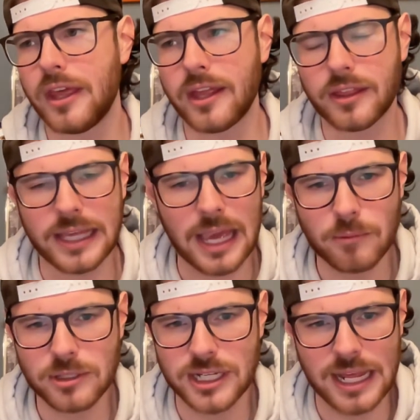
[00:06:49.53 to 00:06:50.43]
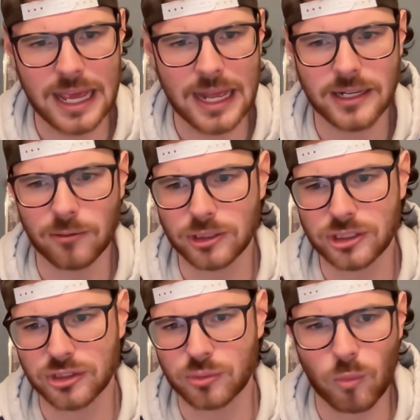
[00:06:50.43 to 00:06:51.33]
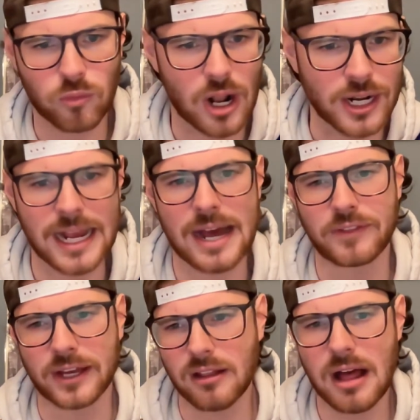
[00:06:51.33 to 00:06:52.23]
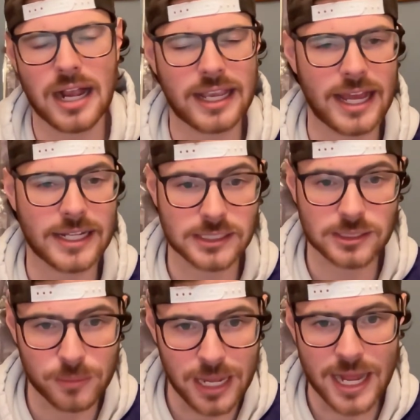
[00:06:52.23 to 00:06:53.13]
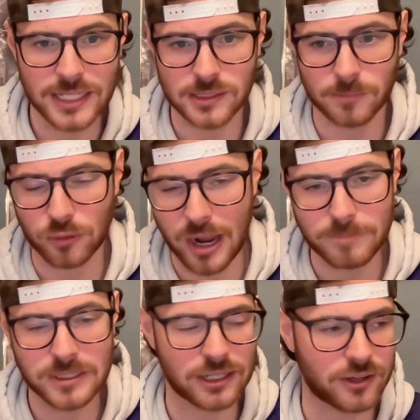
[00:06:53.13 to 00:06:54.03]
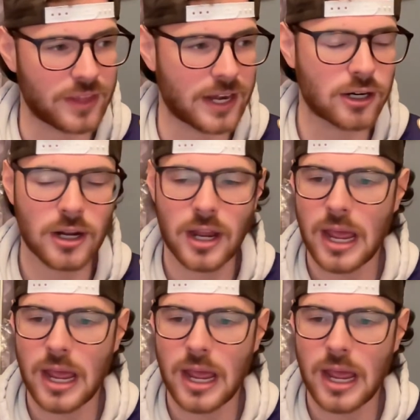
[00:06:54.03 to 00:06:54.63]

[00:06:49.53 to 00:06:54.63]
The game was in hand. It was just running out the clock, getting some guys some reps here and there,